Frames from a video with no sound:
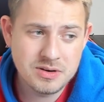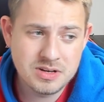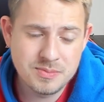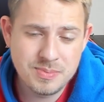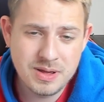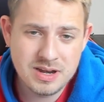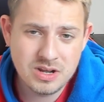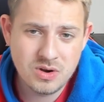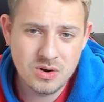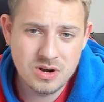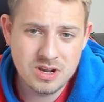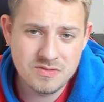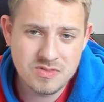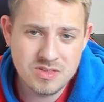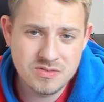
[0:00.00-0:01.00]
depending on
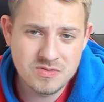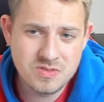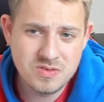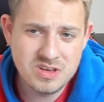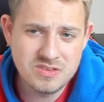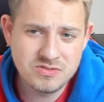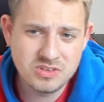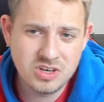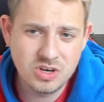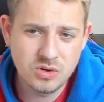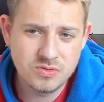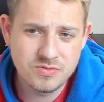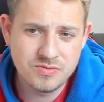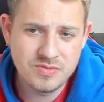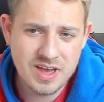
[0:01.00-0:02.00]
if the Thieves Guild
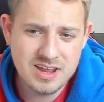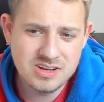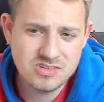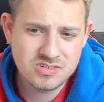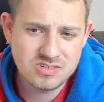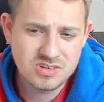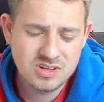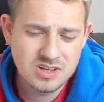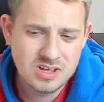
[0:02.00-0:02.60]
Fence